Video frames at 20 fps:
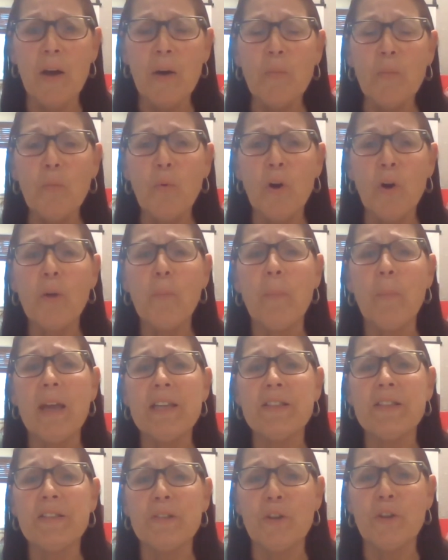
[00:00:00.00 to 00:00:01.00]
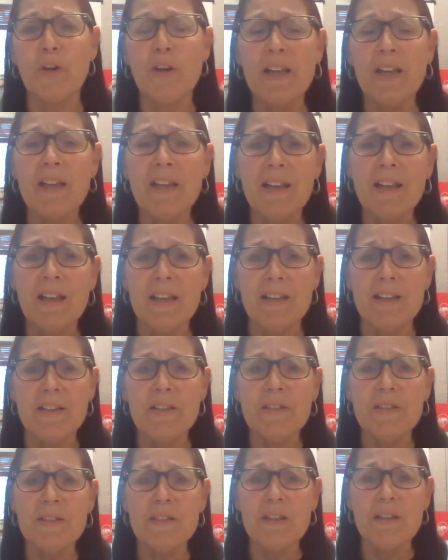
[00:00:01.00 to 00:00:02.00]
Work-based learning
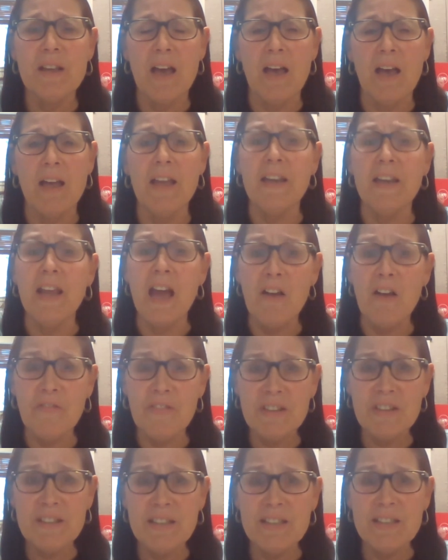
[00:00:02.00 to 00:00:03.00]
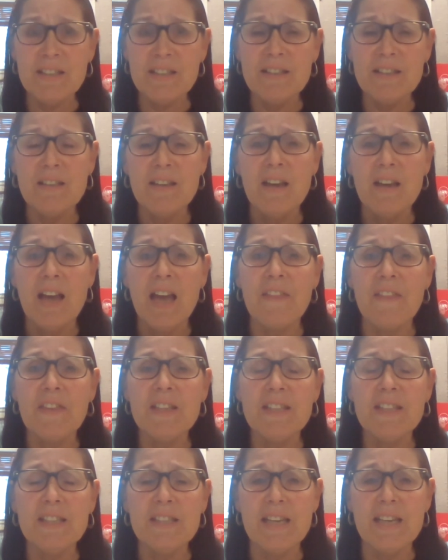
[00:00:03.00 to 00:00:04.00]
is an emphasis at
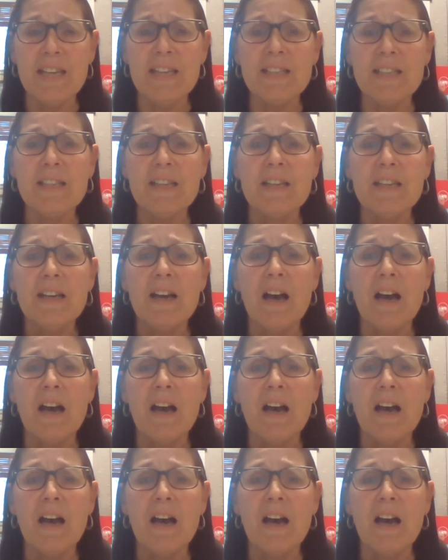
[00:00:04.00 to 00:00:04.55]
the state,